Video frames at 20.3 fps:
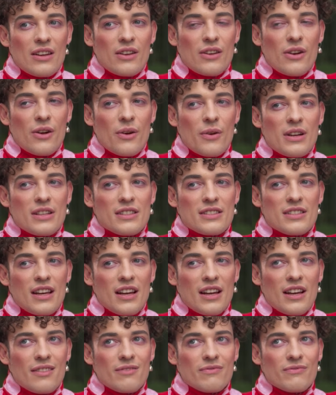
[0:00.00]
You know, it's
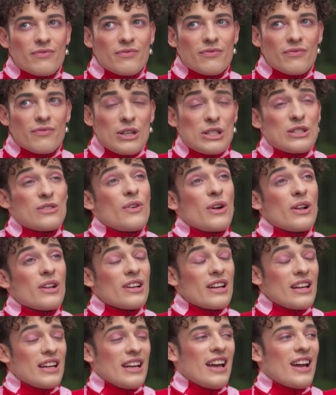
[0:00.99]
first of all
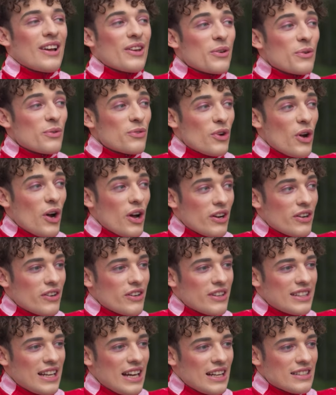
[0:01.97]
a huge
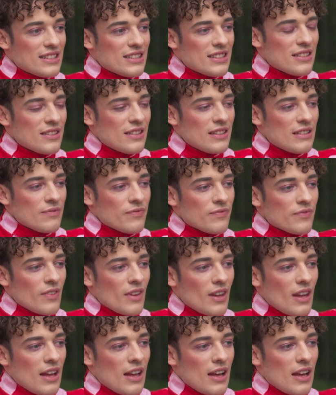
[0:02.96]
honor that
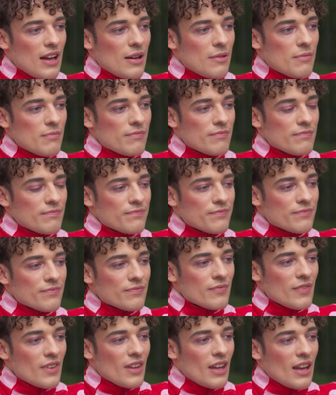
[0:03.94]

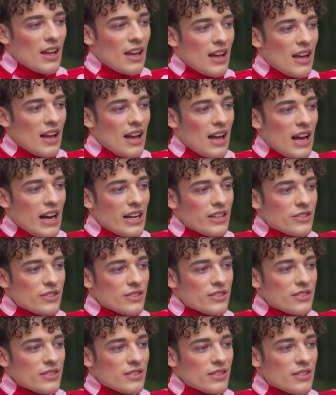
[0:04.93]
I
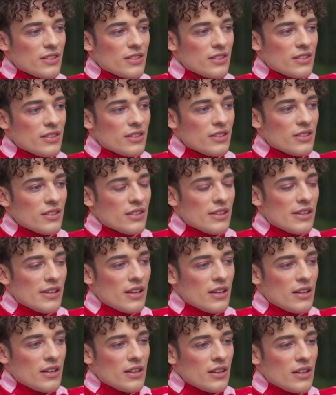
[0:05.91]
just
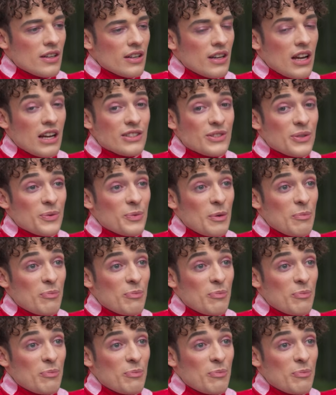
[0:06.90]
got to